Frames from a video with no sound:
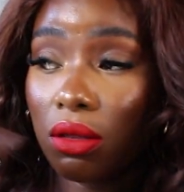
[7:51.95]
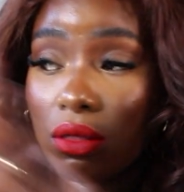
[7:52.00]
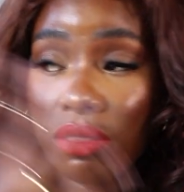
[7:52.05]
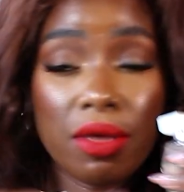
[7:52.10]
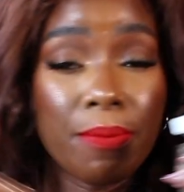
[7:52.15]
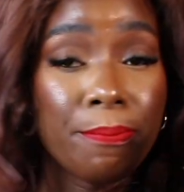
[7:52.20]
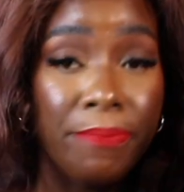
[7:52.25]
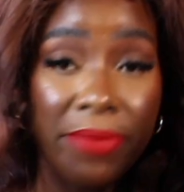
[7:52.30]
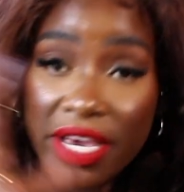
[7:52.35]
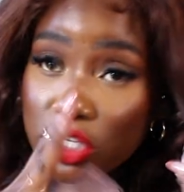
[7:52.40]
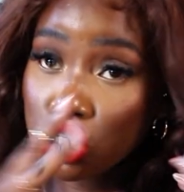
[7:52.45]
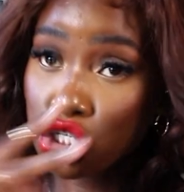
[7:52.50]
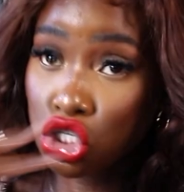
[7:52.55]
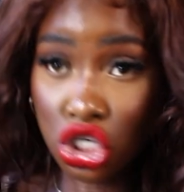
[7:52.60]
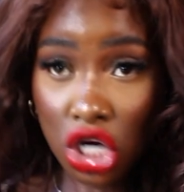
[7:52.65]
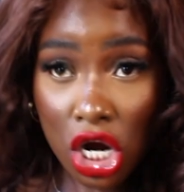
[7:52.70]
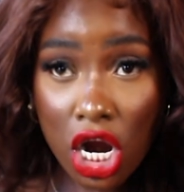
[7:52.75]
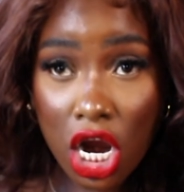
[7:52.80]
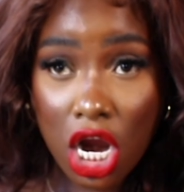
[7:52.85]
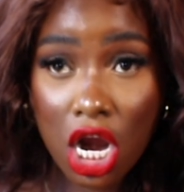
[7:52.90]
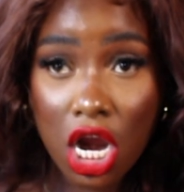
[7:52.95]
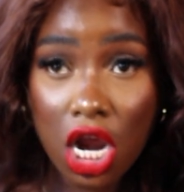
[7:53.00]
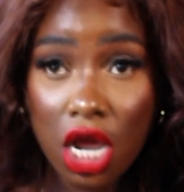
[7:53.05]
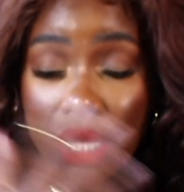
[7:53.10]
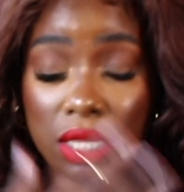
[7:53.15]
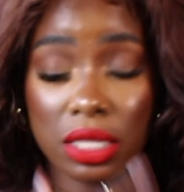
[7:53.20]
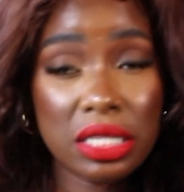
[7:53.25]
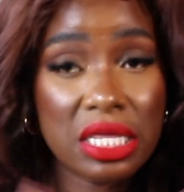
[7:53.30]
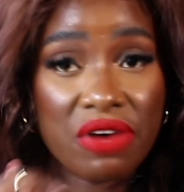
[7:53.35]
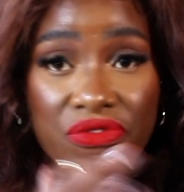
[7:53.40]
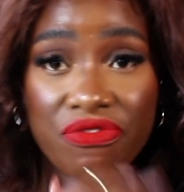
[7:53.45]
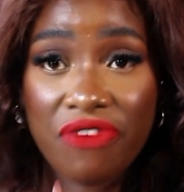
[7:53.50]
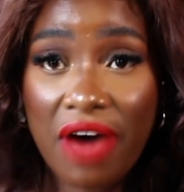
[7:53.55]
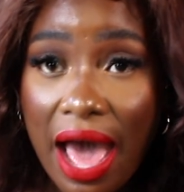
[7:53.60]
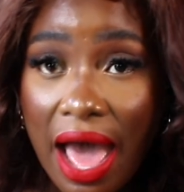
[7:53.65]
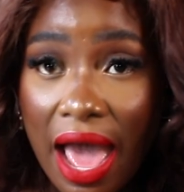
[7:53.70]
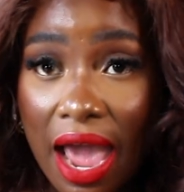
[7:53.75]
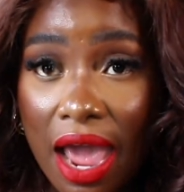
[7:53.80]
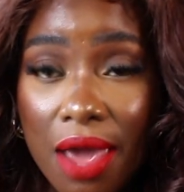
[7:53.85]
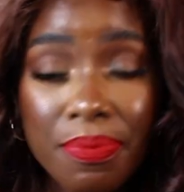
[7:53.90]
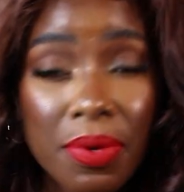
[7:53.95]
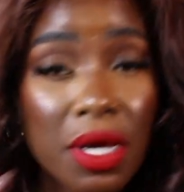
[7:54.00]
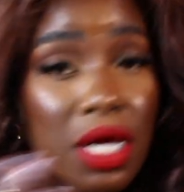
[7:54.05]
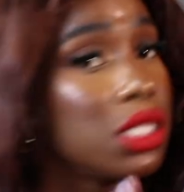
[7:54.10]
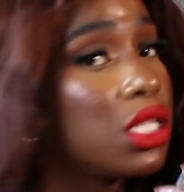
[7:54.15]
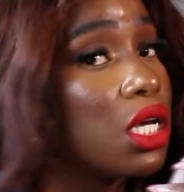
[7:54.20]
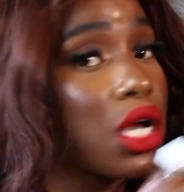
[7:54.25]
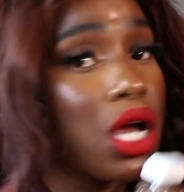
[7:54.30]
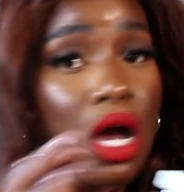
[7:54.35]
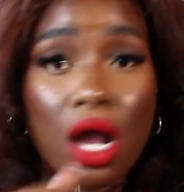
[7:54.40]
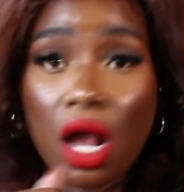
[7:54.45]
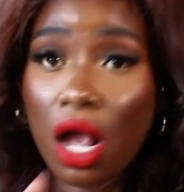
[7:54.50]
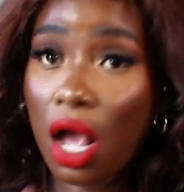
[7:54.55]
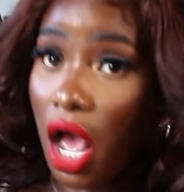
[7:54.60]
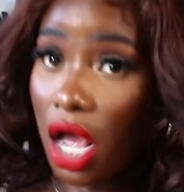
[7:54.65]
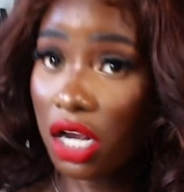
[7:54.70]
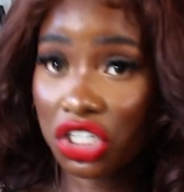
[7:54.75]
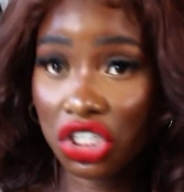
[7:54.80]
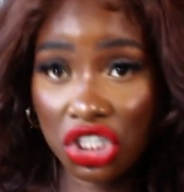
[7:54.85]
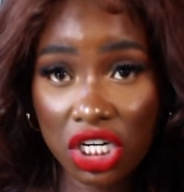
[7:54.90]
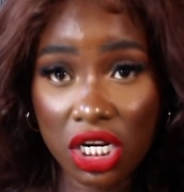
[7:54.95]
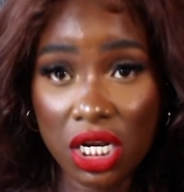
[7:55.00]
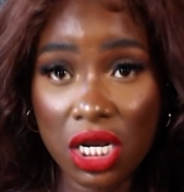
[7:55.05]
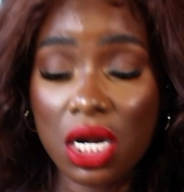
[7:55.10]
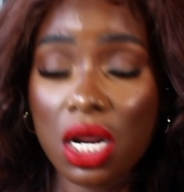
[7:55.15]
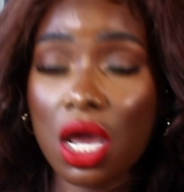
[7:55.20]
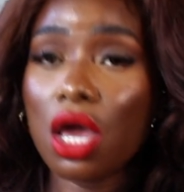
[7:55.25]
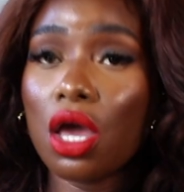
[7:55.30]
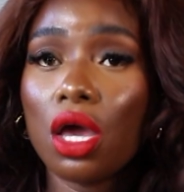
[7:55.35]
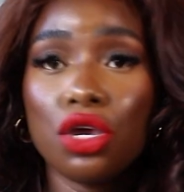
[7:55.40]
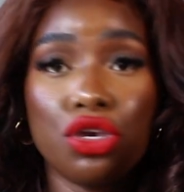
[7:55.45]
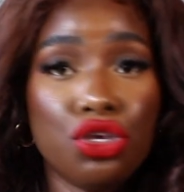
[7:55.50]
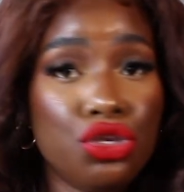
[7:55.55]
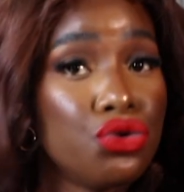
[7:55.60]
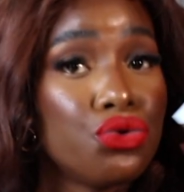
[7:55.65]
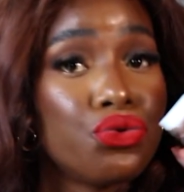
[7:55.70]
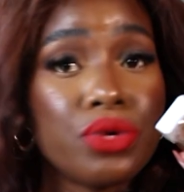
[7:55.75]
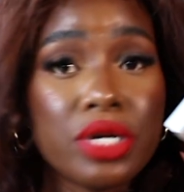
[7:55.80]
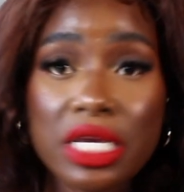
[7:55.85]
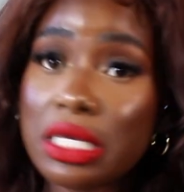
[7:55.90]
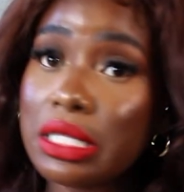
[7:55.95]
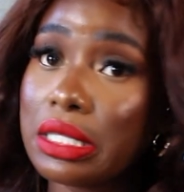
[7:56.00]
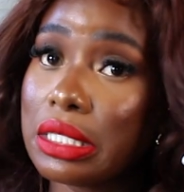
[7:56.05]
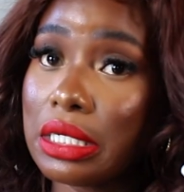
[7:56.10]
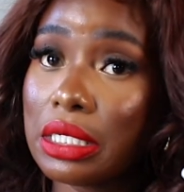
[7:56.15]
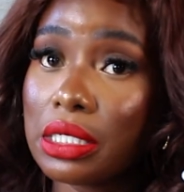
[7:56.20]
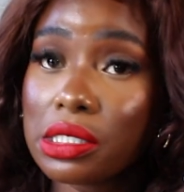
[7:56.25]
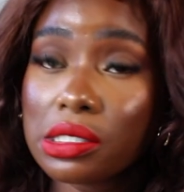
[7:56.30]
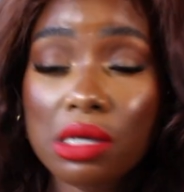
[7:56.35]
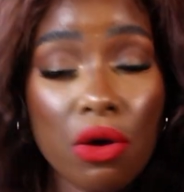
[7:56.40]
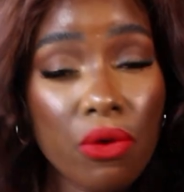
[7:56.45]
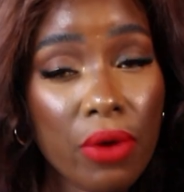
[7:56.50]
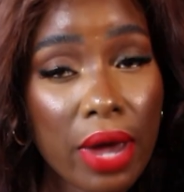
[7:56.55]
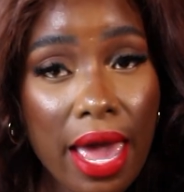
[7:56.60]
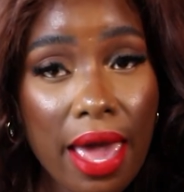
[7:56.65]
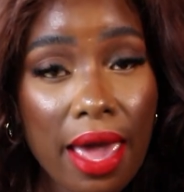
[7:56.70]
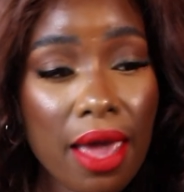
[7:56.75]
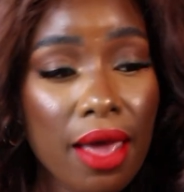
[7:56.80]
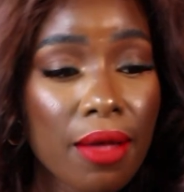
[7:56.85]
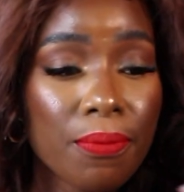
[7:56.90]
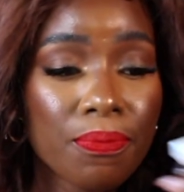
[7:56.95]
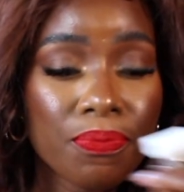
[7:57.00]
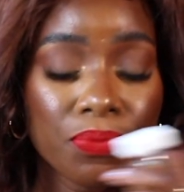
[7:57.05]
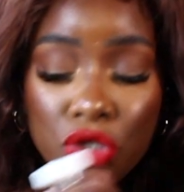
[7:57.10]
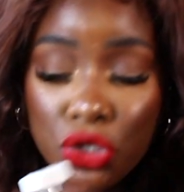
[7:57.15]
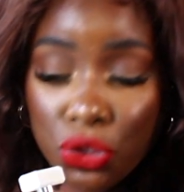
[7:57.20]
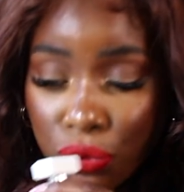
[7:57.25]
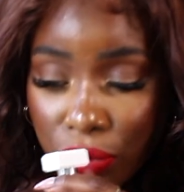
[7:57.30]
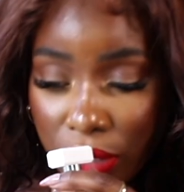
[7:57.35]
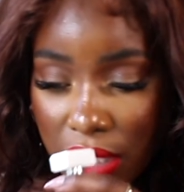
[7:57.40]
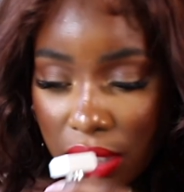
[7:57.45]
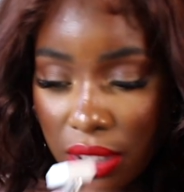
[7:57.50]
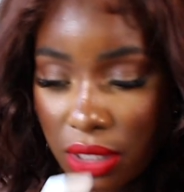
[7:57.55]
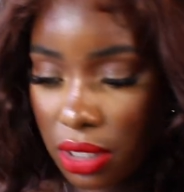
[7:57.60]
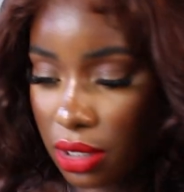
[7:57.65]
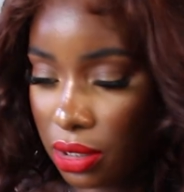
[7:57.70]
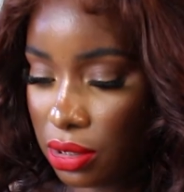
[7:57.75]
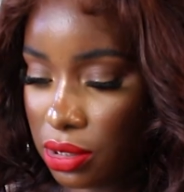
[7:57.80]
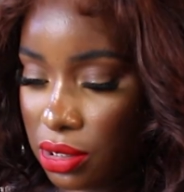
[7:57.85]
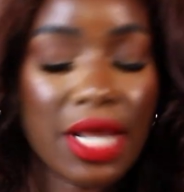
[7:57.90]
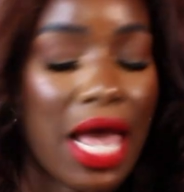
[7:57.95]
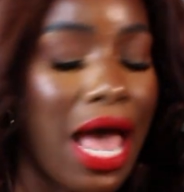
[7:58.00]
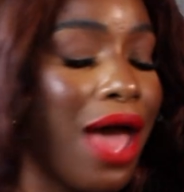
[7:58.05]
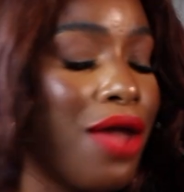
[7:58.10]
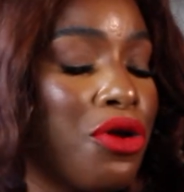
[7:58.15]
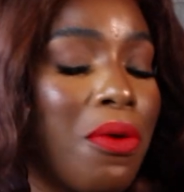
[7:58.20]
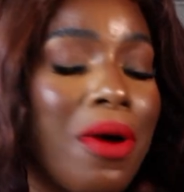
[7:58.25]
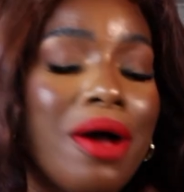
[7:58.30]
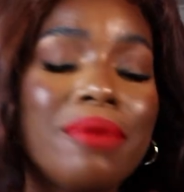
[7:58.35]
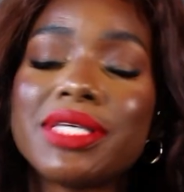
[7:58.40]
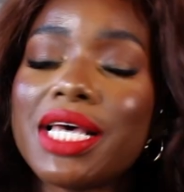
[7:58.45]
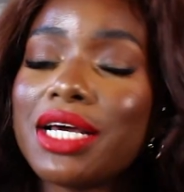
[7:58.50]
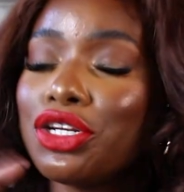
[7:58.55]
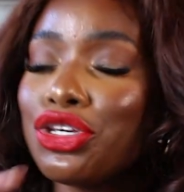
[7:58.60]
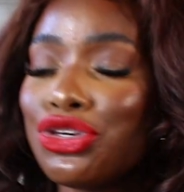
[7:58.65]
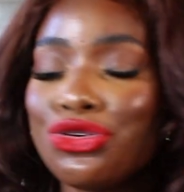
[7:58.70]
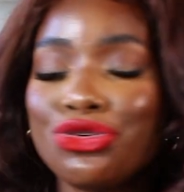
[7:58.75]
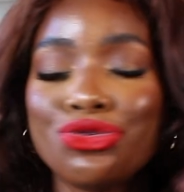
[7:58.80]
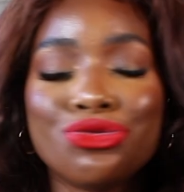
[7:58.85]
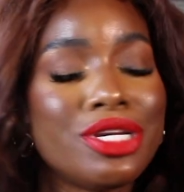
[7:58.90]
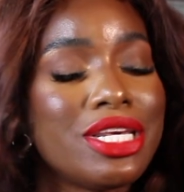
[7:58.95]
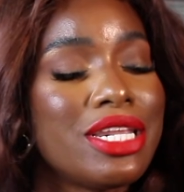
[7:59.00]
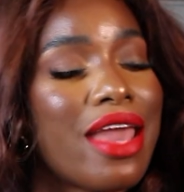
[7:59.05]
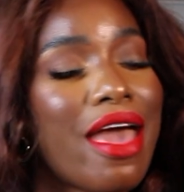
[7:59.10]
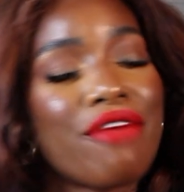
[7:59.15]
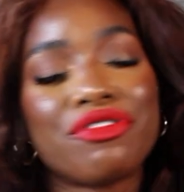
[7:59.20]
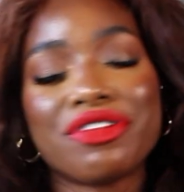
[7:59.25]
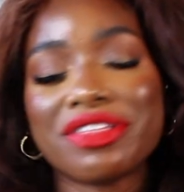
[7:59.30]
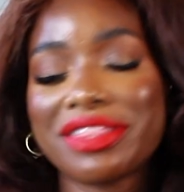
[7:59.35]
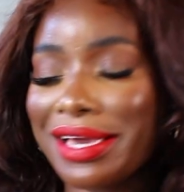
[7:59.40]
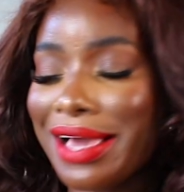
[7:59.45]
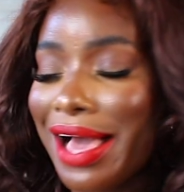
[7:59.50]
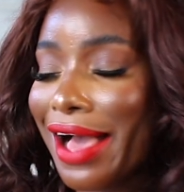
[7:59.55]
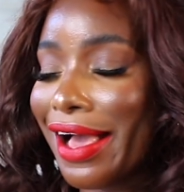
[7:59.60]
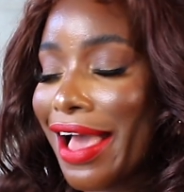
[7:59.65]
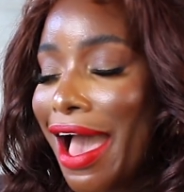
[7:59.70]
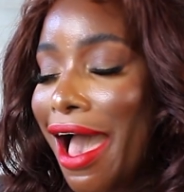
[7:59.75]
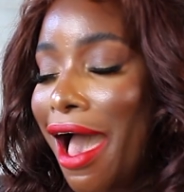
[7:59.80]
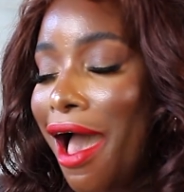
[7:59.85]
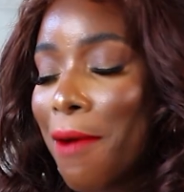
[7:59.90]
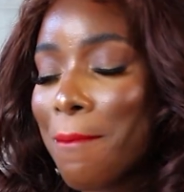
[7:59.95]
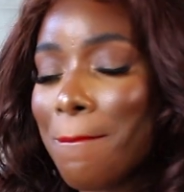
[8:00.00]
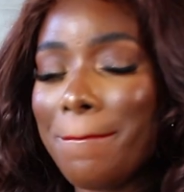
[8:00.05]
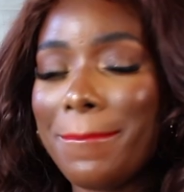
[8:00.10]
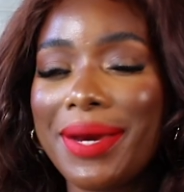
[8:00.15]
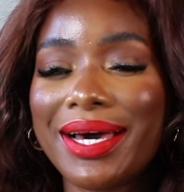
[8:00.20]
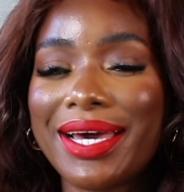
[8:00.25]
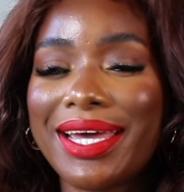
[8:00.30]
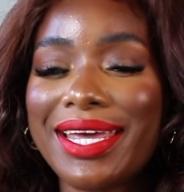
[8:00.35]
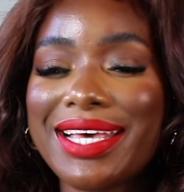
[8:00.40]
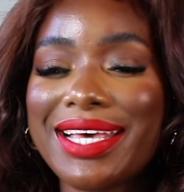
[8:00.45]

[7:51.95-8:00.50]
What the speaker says: The mixture, the vibe, the concoction, you need this, okay? You need this. I know I'm telling you, you need everything I got, but